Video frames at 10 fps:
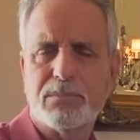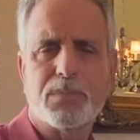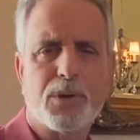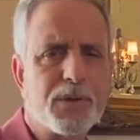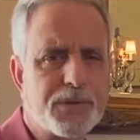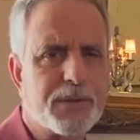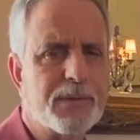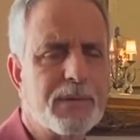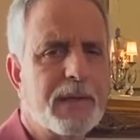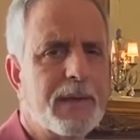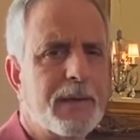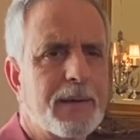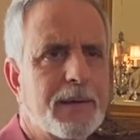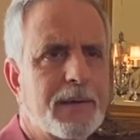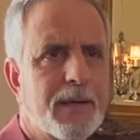person
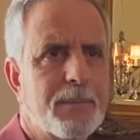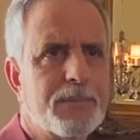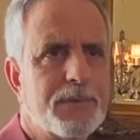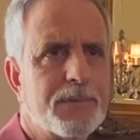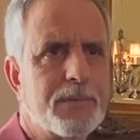comes